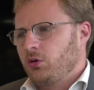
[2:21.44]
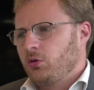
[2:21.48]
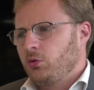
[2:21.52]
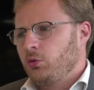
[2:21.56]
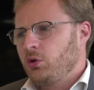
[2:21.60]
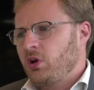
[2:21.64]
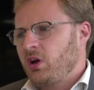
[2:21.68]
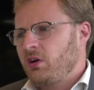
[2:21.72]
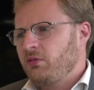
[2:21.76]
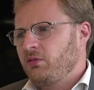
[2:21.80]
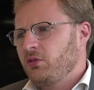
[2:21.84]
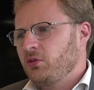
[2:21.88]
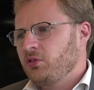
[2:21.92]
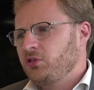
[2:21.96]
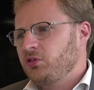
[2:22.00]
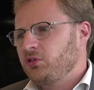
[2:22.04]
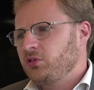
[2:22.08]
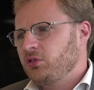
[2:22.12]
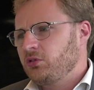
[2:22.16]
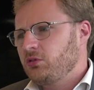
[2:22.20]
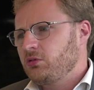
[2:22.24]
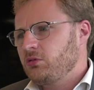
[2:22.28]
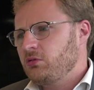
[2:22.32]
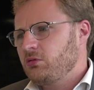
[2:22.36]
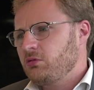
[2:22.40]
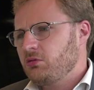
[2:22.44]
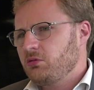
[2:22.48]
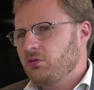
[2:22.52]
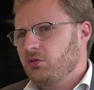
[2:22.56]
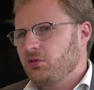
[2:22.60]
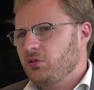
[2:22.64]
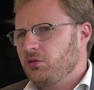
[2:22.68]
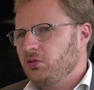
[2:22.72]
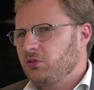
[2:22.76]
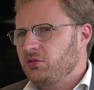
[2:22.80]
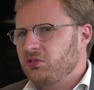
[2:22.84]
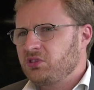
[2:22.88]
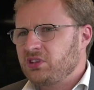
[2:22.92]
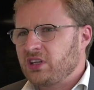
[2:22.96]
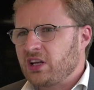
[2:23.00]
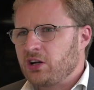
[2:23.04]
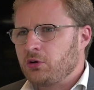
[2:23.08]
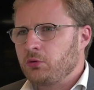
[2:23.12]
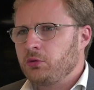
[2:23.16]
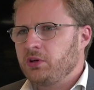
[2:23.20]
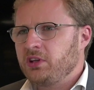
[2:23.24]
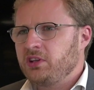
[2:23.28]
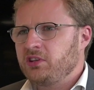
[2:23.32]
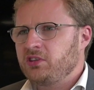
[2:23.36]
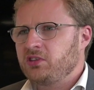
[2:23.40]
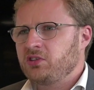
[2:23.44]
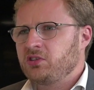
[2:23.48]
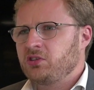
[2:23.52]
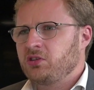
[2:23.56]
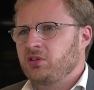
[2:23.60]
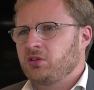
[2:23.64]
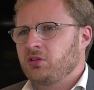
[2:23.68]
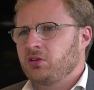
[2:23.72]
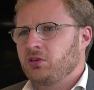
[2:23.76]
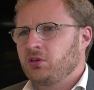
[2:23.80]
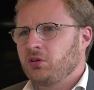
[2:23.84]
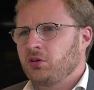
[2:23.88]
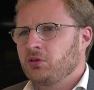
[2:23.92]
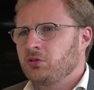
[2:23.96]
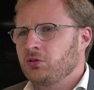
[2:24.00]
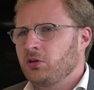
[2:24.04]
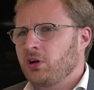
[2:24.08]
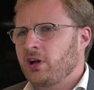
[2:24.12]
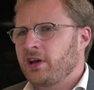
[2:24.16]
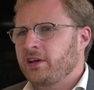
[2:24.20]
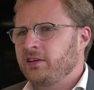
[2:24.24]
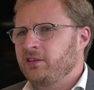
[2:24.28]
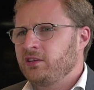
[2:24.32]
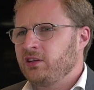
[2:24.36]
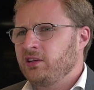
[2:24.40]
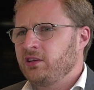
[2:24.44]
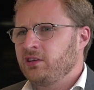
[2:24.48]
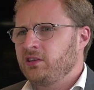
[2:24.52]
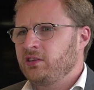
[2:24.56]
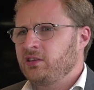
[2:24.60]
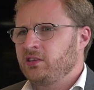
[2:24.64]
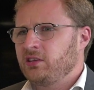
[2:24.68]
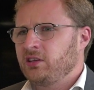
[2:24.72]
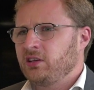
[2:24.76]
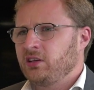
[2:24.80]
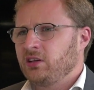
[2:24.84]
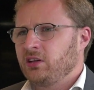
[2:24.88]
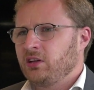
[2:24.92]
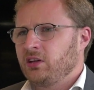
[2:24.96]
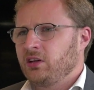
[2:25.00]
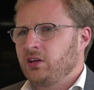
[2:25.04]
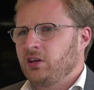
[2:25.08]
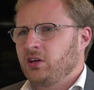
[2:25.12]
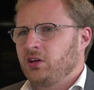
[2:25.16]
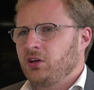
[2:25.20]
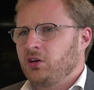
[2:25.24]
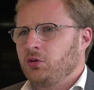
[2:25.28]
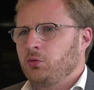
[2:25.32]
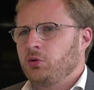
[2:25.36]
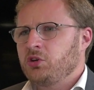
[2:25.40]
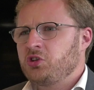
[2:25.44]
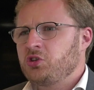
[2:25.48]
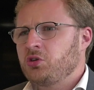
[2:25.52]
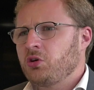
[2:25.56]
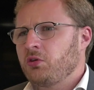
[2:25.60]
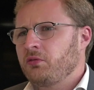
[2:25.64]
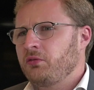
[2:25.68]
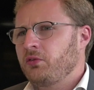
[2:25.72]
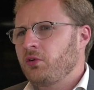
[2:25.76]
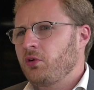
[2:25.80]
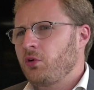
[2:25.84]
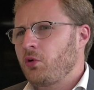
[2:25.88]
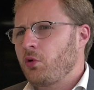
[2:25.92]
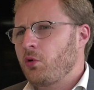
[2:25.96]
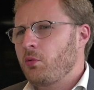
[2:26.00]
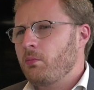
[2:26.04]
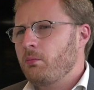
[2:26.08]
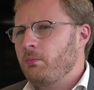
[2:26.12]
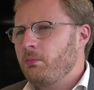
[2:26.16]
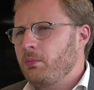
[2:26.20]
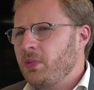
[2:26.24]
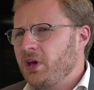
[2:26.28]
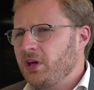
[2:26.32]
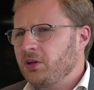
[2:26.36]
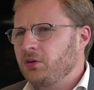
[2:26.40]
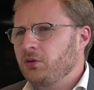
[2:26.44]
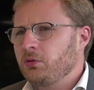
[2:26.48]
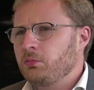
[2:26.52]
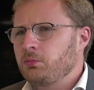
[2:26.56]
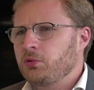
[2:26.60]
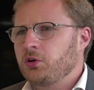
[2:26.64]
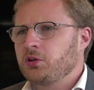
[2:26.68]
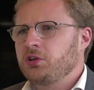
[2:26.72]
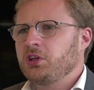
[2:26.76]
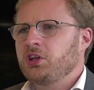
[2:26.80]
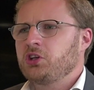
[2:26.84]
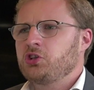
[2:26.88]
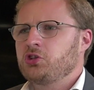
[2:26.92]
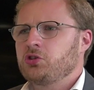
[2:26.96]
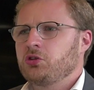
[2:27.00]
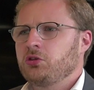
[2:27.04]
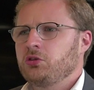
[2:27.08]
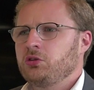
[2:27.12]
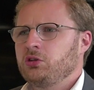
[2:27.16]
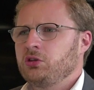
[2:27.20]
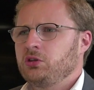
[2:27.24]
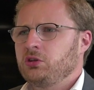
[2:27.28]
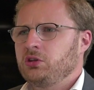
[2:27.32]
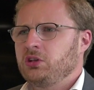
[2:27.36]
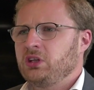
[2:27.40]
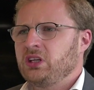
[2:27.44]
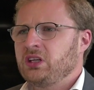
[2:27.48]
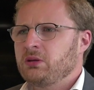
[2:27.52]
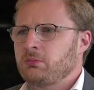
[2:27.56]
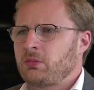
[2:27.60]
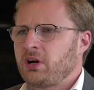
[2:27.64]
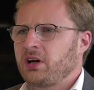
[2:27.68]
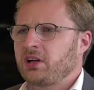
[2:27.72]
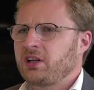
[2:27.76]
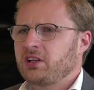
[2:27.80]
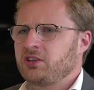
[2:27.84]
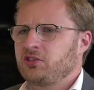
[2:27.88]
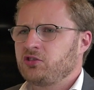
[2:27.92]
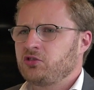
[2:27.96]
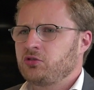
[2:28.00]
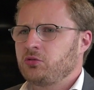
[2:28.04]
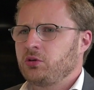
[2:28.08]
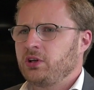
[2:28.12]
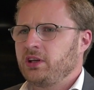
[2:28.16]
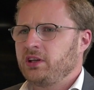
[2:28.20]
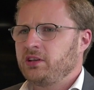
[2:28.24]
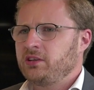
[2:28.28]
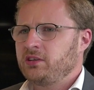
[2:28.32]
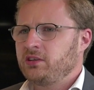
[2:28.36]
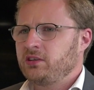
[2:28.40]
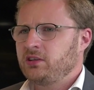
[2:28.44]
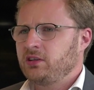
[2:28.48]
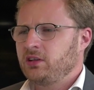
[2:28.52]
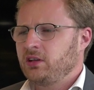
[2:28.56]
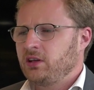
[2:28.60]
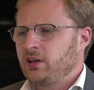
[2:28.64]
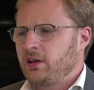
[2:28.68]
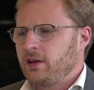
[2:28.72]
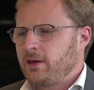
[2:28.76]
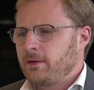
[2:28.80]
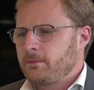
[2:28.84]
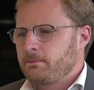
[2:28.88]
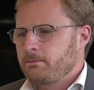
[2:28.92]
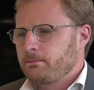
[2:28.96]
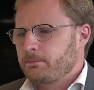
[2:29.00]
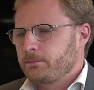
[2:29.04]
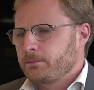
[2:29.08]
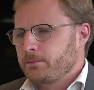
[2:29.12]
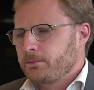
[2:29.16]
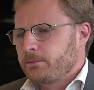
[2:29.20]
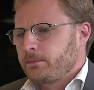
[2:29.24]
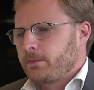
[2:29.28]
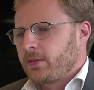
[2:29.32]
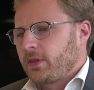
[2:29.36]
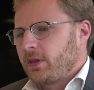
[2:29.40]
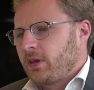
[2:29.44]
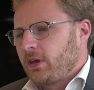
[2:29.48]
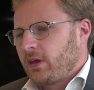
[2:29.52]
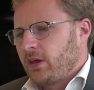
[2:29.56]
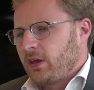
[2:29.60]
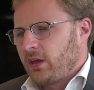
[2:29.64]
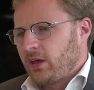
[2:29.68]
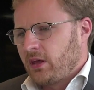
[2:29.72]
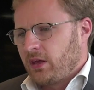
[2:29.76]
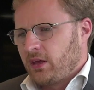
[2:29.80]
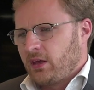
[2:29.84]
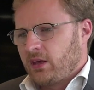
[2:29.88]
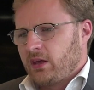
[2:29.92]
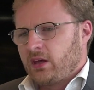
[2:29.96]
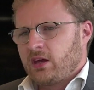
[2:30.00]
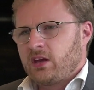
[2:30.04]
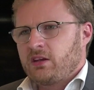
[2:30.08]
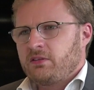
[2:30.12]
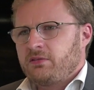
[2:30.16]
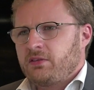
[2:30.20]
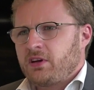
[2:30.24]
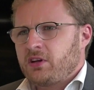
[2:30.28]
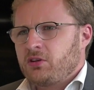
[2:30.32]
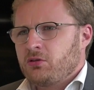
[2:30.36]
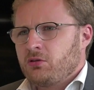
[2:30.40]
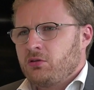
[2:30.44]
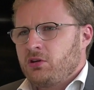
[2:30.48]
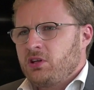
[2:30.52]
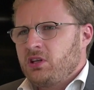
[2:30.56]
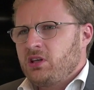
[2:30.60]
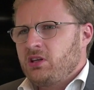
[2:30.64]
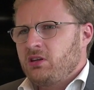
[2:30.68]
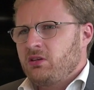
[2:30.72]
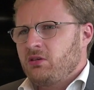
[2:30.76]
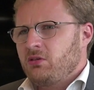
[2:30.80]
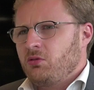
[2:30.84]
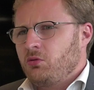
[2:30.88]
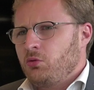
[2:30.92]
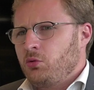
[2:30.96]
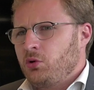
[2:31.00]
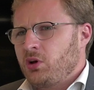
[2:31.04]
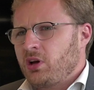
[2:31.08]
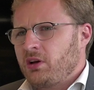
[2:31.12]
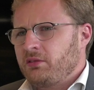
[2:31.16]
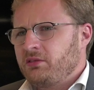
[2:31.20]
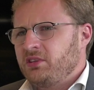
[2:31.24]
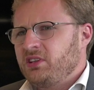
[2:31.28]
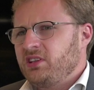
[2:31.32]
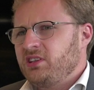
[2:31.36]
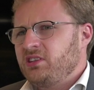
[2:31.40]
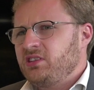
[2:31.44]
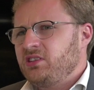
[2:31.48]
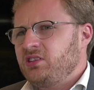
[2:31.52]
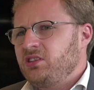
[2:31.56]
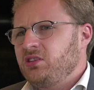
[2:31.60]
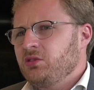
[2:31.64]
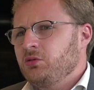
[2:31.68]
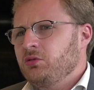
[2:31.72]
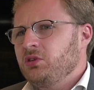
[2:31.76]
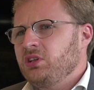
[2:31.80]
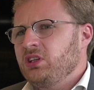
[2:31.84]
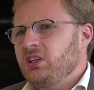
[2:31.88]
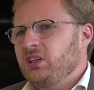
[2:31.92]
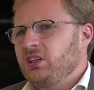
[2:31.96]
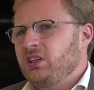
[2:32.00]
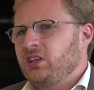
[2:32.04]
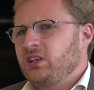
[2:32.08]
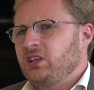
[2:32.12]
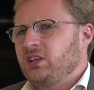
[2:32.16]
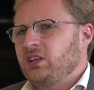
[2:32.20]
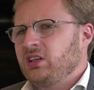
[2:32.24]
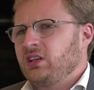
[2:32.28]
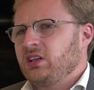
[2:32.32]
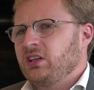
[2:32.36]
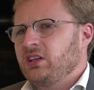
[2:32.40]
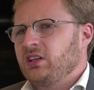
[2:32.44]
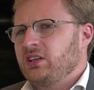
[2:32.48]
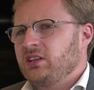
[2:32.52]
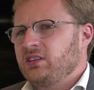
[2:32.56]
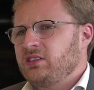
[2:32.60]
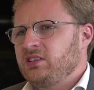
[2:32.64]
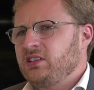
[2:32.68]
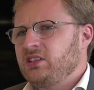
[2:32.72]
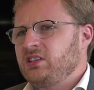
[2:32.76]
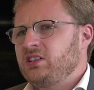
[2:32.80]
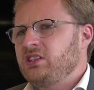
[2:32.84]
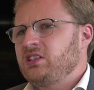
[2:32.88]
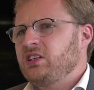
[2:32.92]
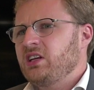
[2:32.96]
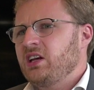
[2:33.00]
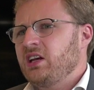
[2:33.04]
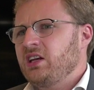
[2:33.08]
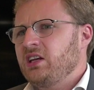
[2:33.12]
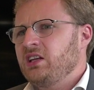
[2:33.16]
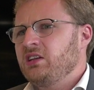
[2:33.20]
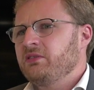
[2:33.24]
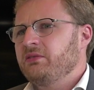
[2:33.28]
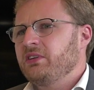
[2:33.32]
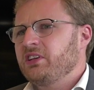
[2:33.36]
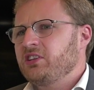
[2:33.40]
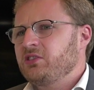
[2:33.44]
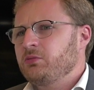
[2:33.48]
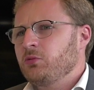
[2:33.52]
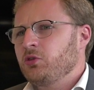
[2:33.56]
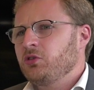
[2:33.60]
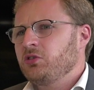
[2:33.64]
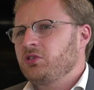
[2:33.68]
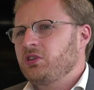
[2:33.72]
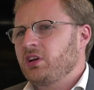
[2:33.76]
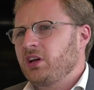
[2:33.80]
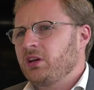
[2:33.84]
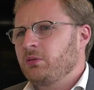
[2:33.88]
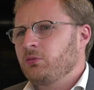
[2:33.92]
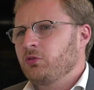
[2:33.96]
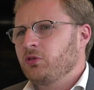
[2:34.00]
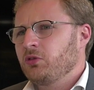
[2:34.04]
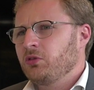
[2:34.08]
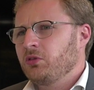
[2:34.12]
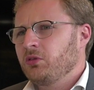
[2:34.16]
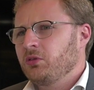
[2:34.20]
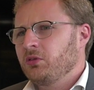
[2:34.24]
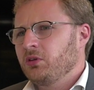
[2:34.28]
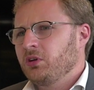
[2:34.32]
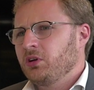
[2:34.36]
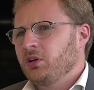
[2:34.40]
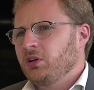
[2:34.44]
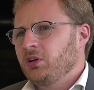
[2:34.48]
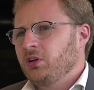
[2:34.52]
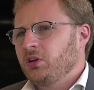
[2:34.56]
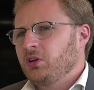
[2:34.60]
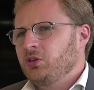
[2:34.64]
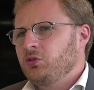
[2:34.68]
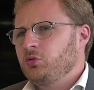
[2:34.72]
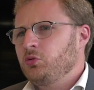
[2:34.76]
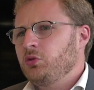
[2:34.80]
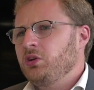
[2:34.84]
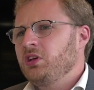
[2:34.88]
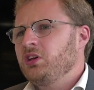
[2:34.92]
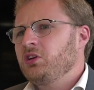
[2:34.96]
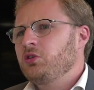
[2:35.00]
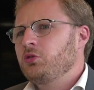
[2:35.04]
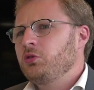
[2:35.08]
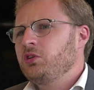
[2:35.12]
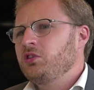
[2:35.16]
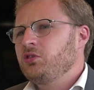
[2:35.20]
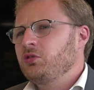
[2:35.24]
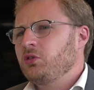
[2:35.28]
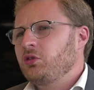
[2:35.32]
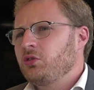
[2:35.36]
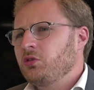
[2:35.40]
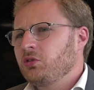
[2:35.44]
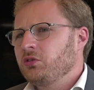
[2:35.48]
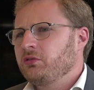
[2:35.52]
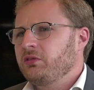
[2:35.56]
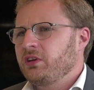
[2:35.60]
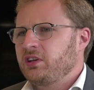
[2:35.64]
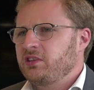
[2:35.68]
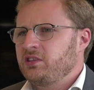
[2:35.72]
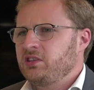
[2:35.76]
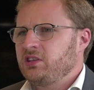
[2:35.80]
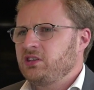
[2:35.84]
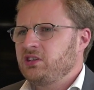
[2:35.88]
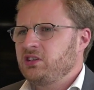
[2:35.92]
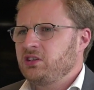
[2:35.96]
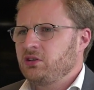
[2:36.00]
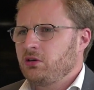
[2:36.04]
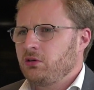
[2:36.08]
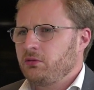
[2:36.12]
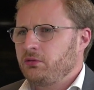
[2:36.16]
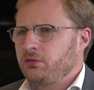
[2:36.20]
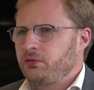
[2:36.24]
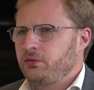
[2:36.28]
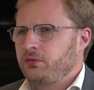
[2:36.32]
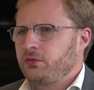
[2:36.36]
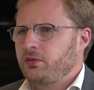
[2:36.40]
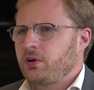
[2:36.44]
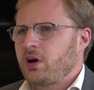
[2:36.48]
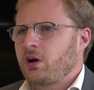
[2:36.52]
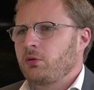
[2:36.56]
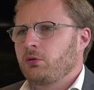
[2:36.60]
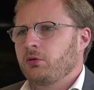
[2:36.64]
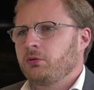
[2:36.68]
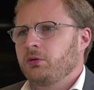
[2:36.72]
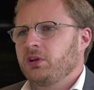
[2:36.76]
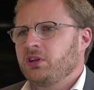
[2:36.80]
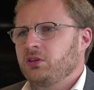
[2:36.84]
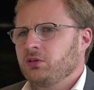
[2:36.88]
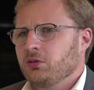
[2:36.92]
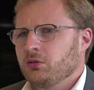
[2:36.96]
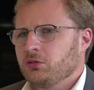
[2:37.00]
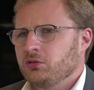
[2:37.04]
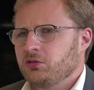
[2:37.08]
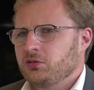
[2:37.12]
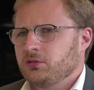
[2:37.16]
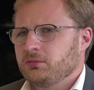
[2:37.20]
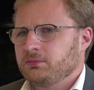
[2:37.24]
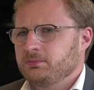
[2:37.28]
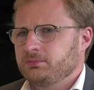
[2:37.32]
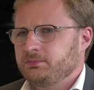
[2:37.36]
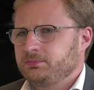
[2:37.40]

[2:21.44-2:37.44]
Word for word: We have also a tail risk analysis which offer a better protection in market stress. And finally, we have this unique CTA investment timer to increase the convexity of our returns.